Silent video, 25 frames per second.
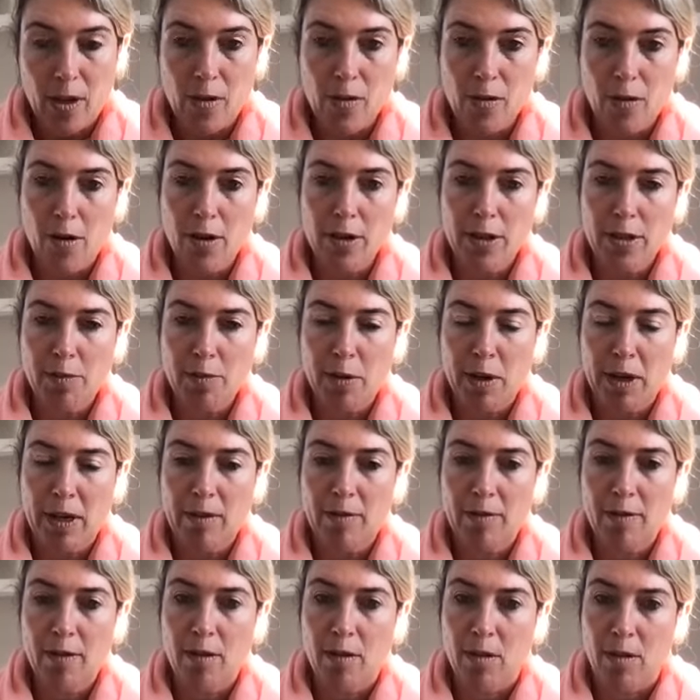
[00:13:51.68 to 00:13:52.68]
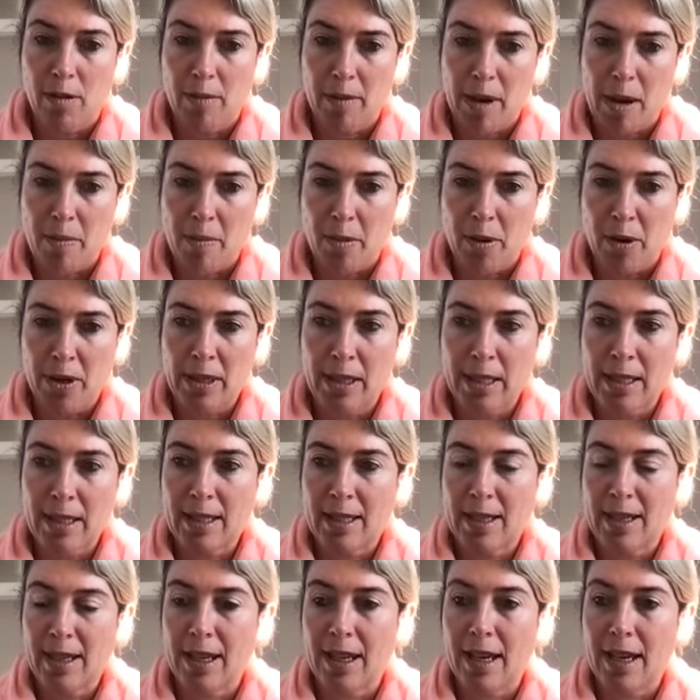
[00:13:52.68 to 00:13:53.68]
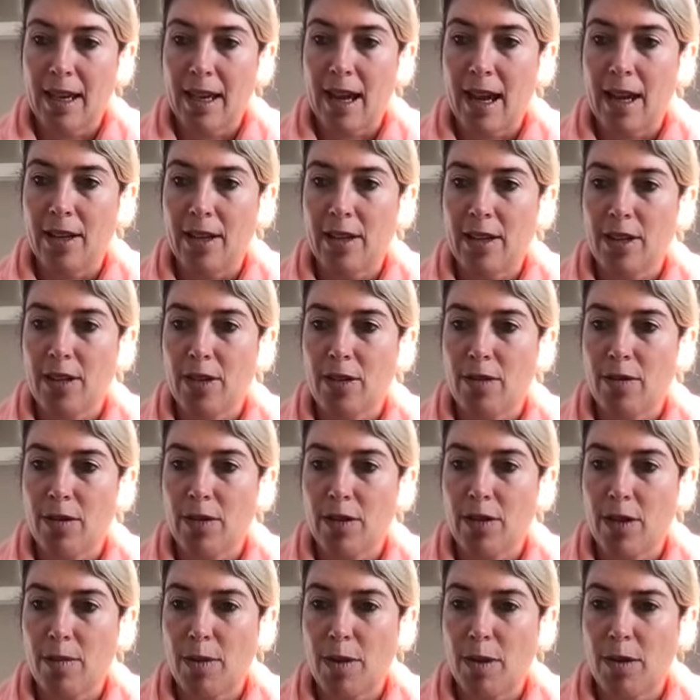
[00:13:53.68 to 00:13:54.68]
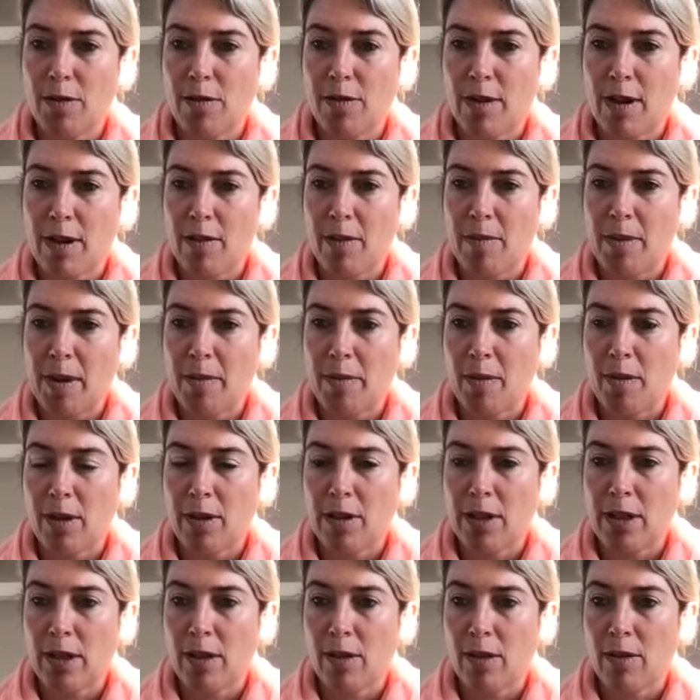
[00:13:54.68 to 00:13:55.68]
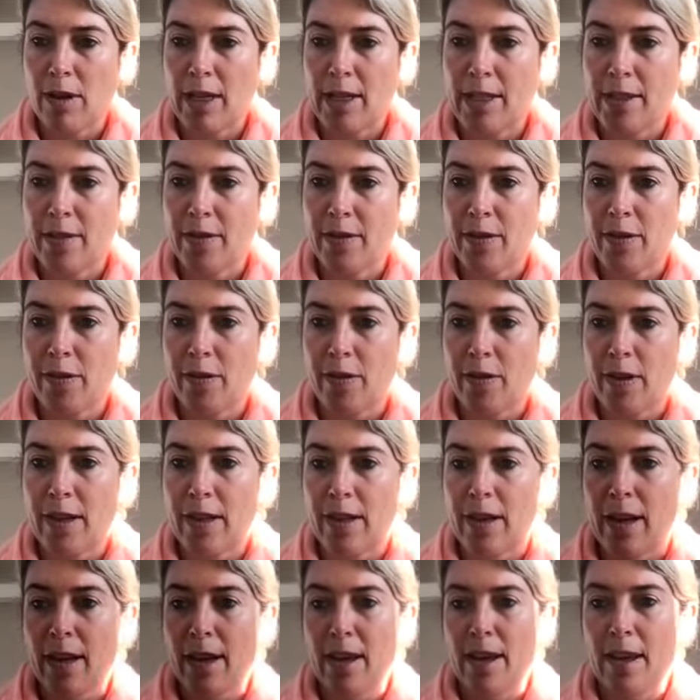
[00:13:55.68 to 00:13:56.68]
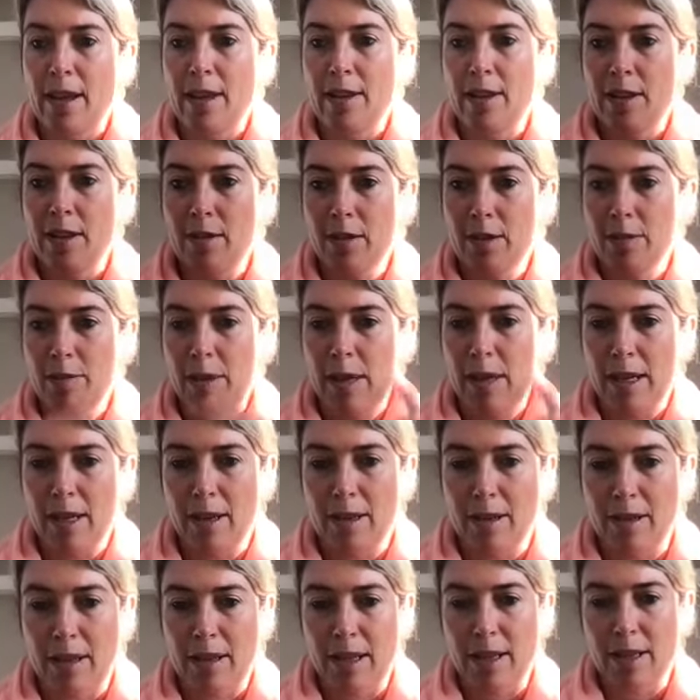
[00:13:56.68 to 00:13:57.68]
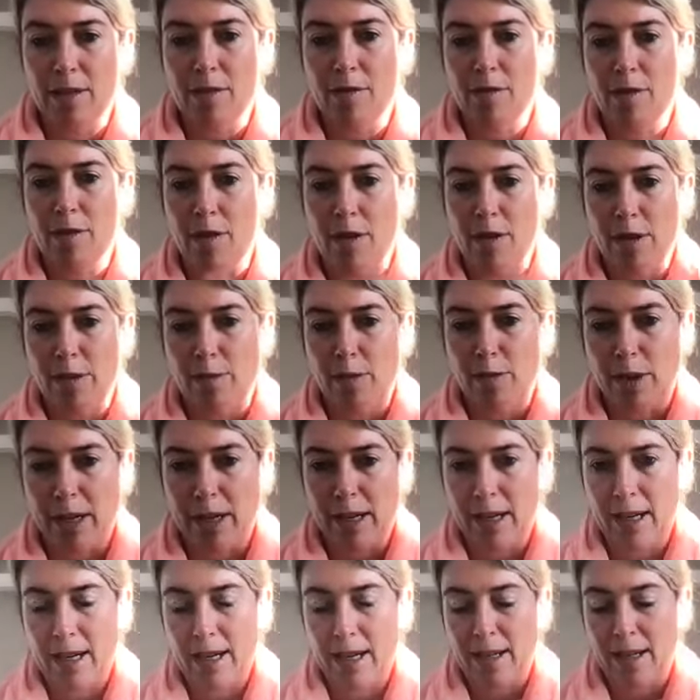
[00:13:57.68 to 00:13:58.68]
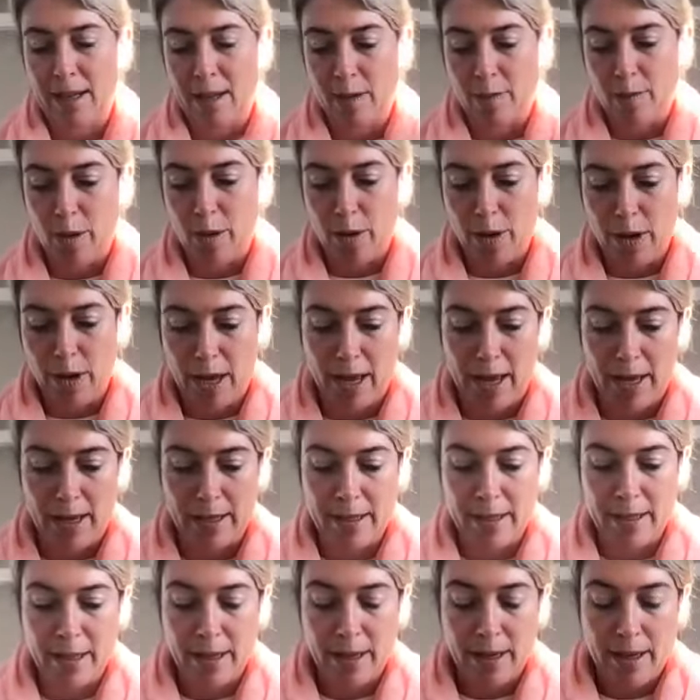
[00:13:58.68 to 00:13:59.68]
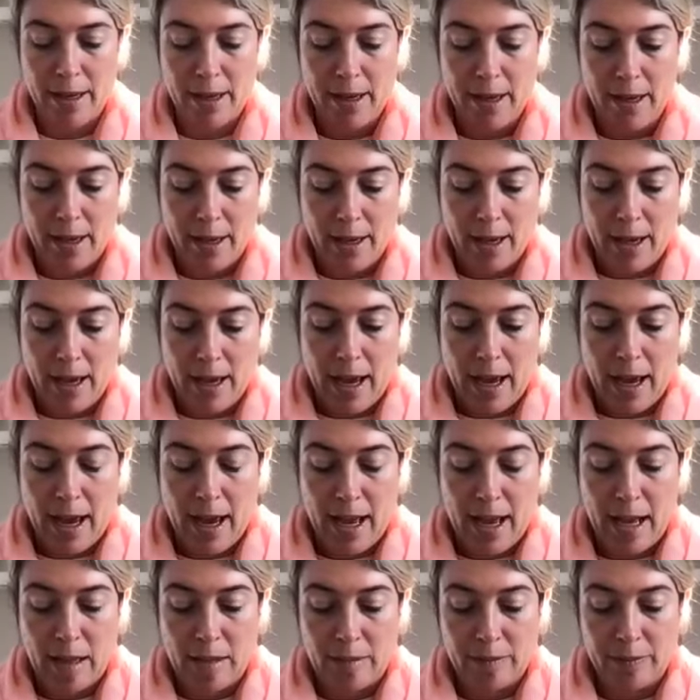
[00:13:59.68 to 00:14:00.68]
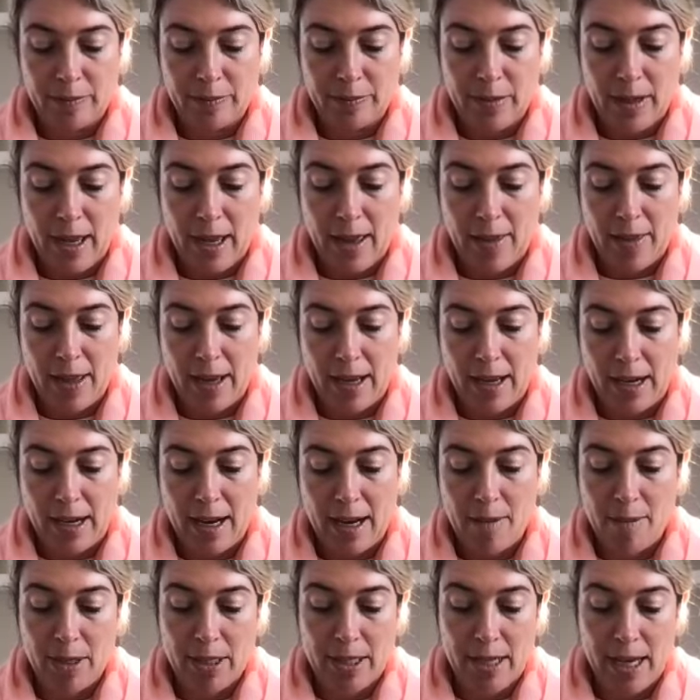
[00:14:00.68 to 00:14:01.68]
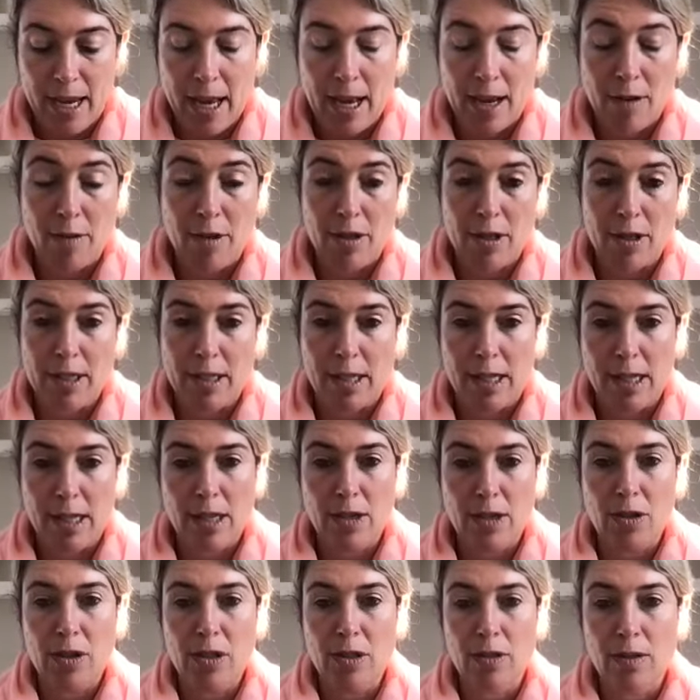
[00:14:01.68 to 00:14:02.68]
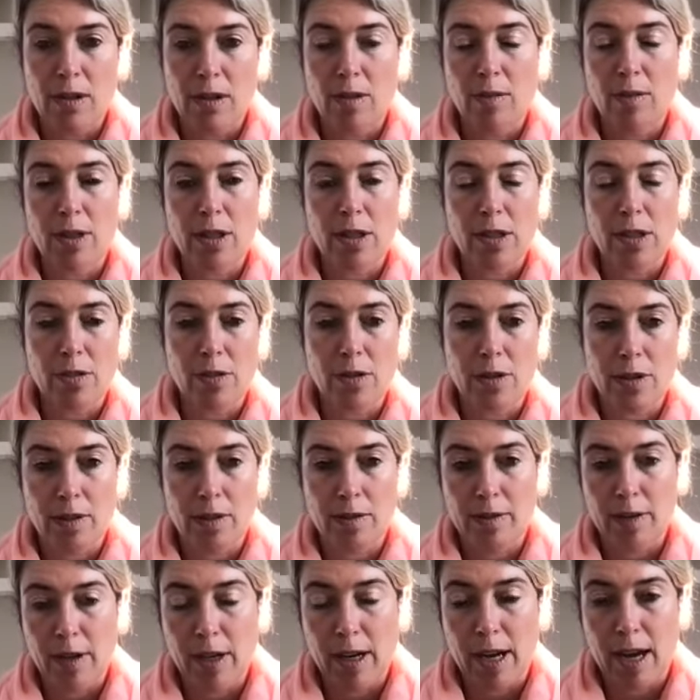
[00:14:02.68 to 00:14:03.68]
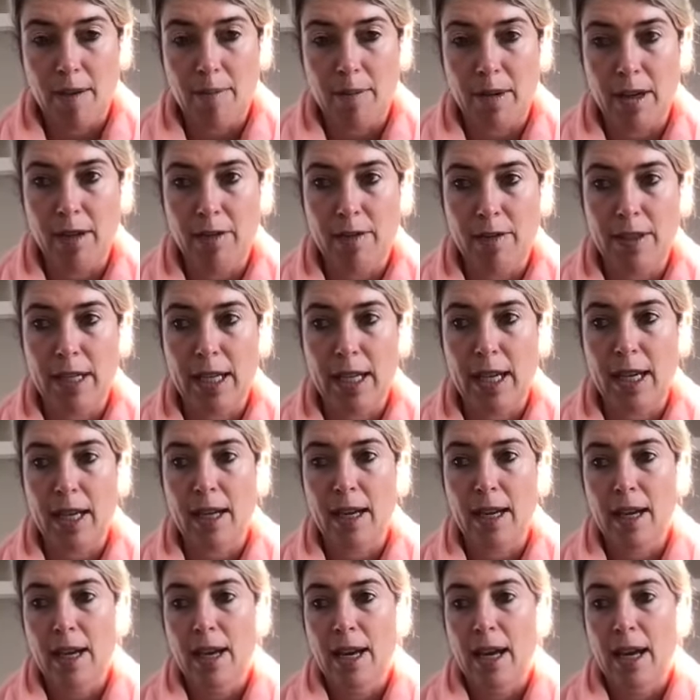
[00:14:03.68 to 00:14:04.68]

Rosemary for remembrance. I just thought it was so beautiful. I remember watching the Queen's funeral, and there was big things of rosemary in the bouquets. And then clementine, which is a citrus oil, which is also very uplifting